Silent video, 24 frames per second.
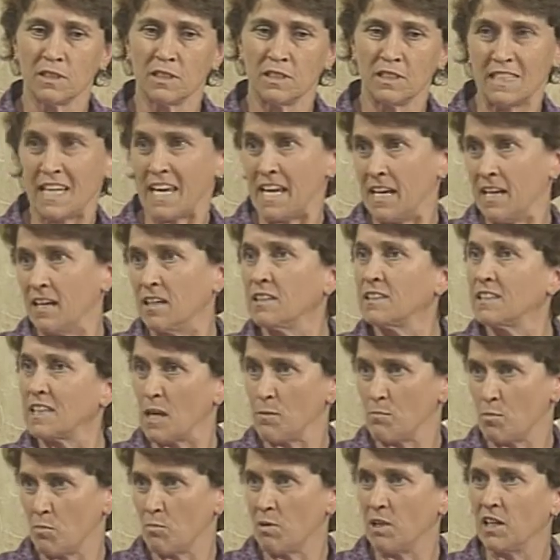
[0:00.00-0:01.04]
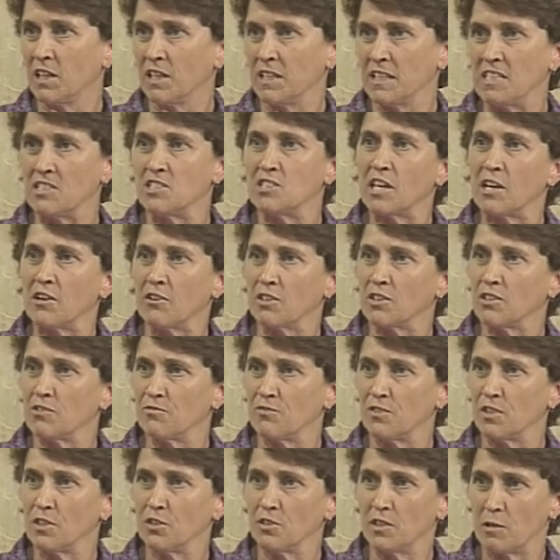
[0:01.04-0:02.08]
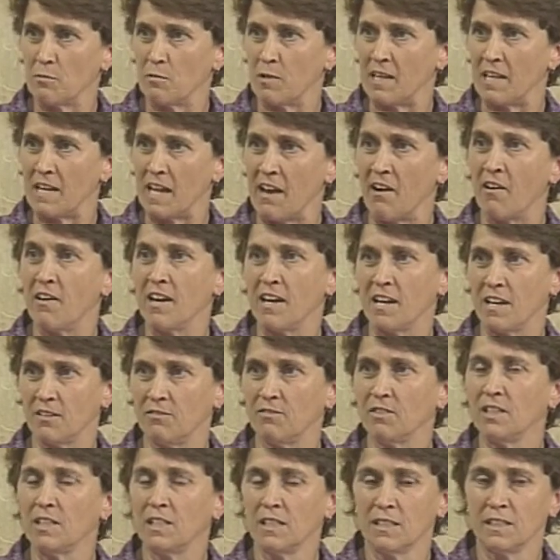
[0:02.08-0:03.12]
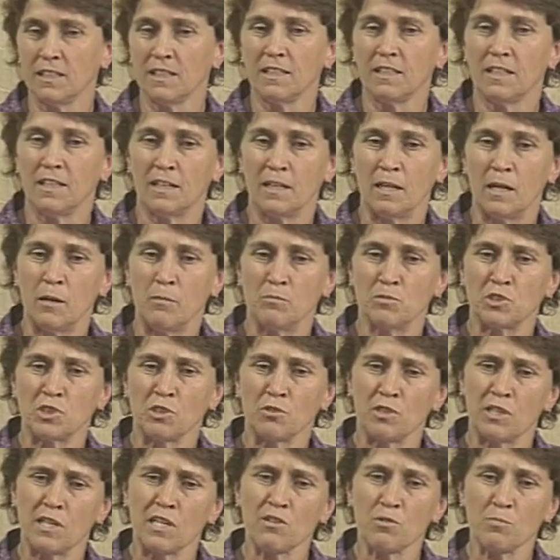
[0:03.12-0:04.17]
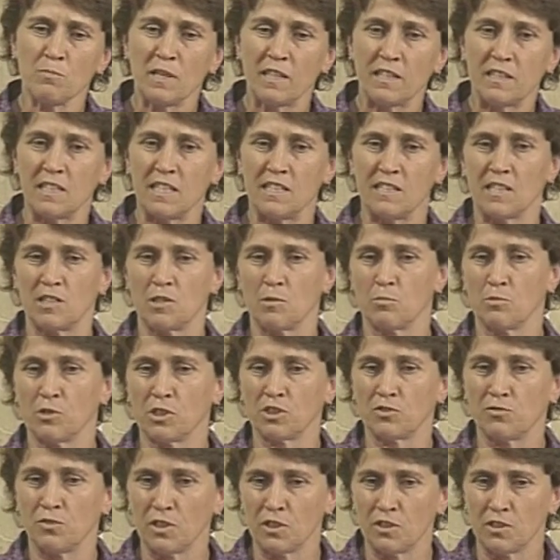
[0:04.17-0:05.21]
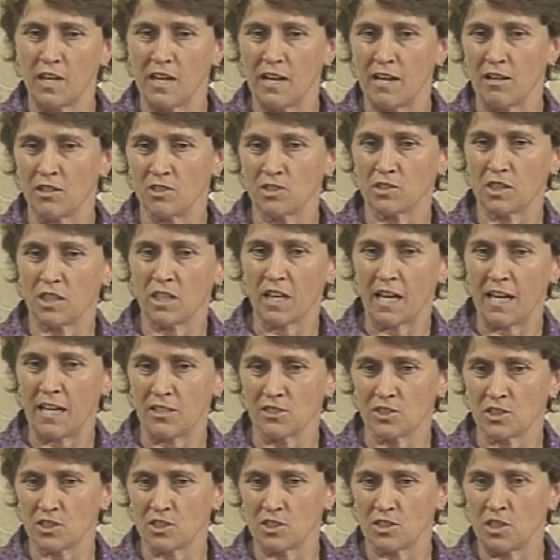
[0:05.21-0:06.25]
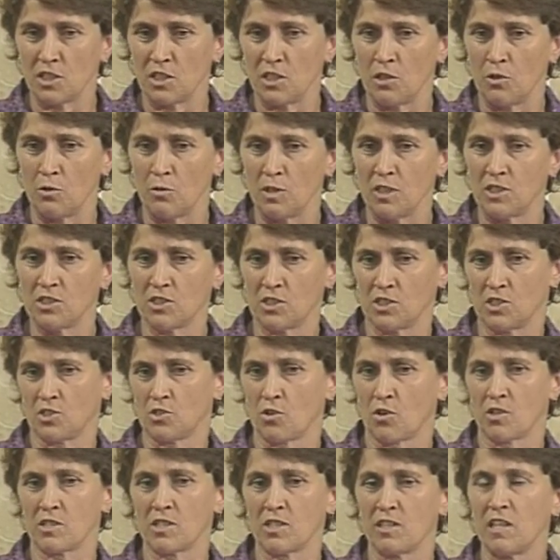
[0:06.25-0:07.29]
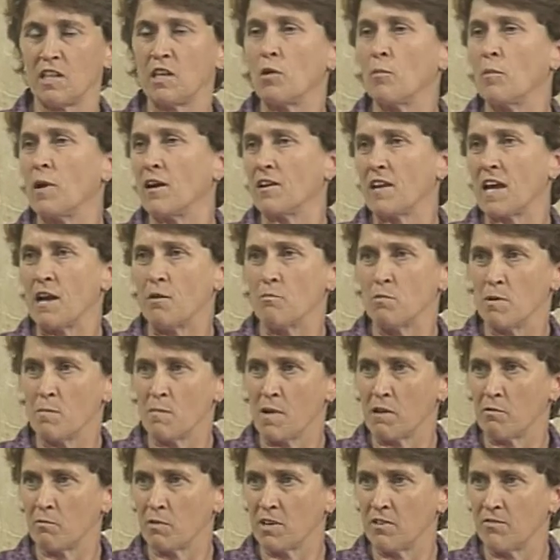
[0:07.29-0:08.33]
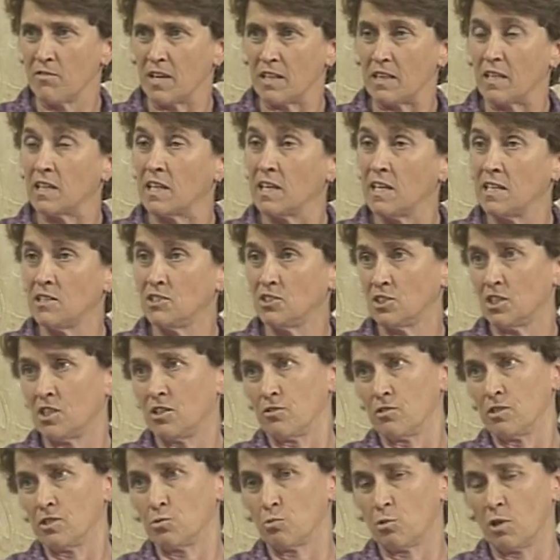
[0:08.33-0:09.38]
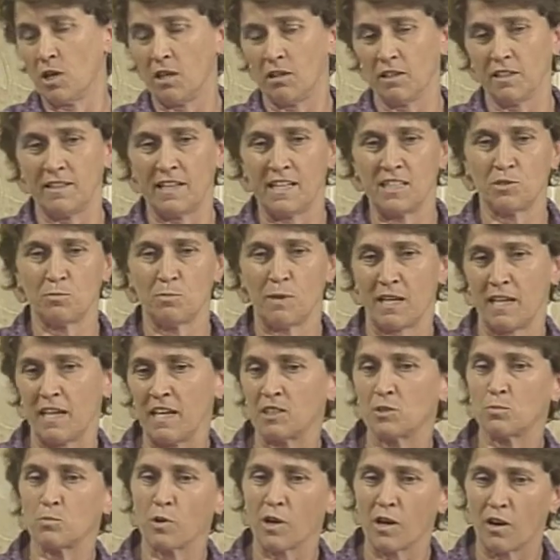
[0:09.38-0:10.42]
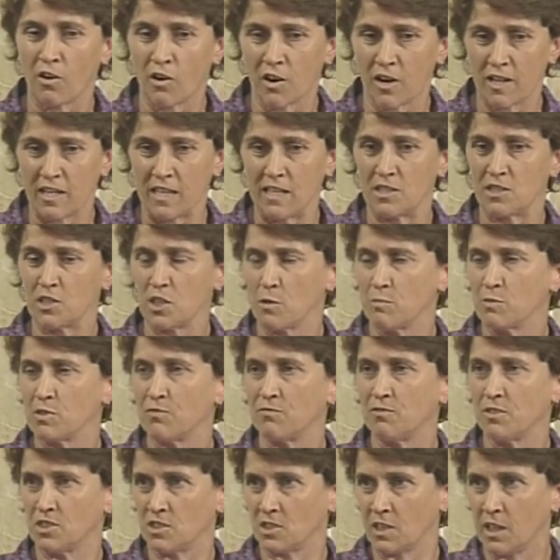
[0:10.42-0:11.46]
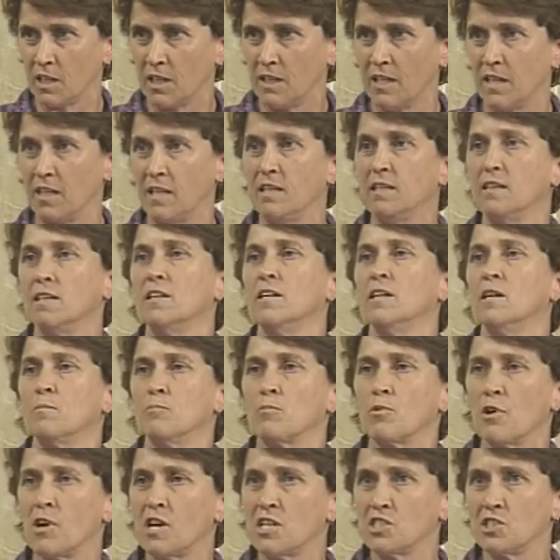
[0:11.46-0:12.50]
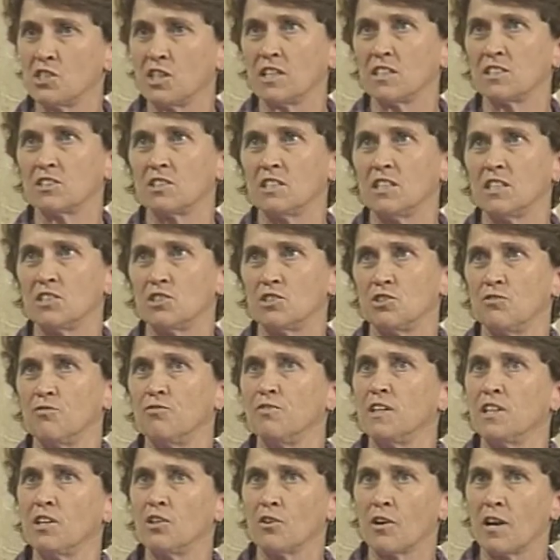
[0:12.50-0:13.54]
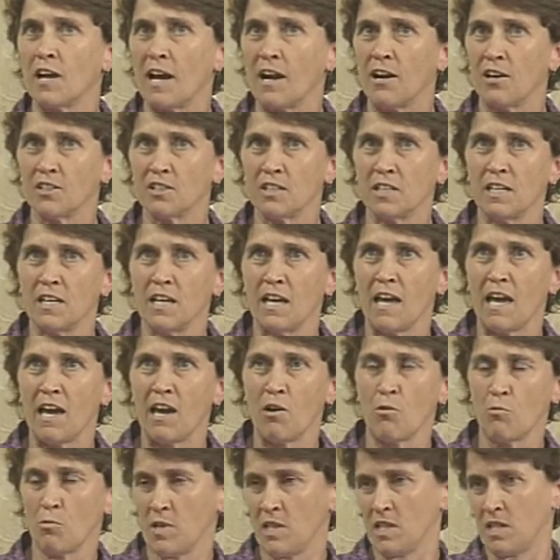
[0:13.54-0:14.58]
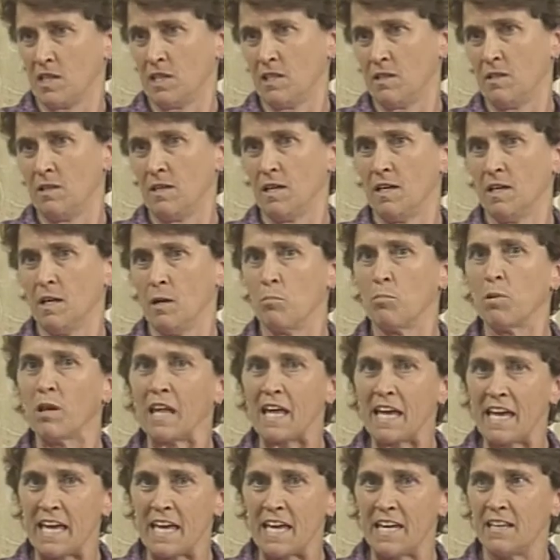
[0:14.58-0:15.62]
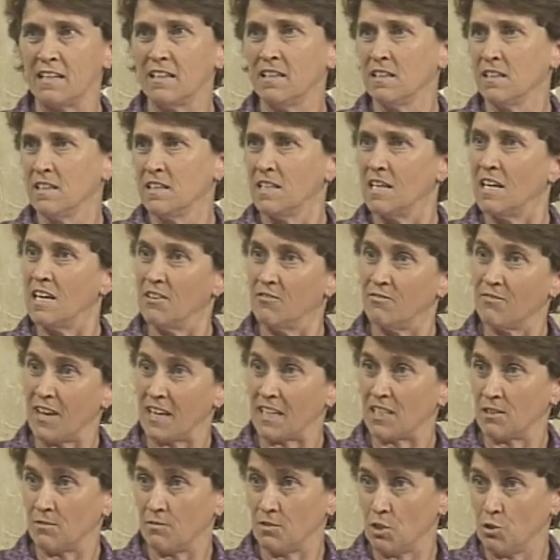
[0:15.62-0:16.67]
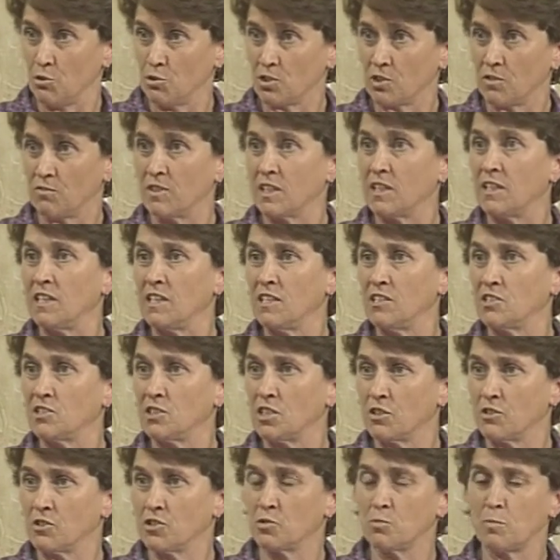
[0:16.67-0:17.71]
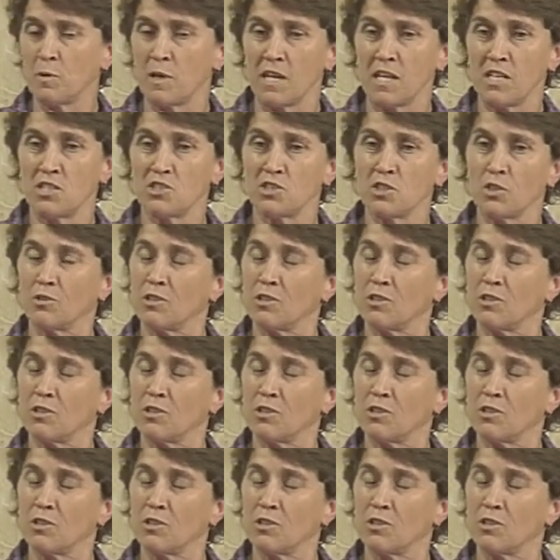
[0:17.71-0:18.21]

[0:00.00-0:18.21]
data capabilities there at the field that we now have. So the other big thing that the Brooks Field House allows us to do is to start to think about how we might renovate the King Center as well. And that's my next priority in terms of facility projects, is to figure out how we can plan effective use of the King Center space so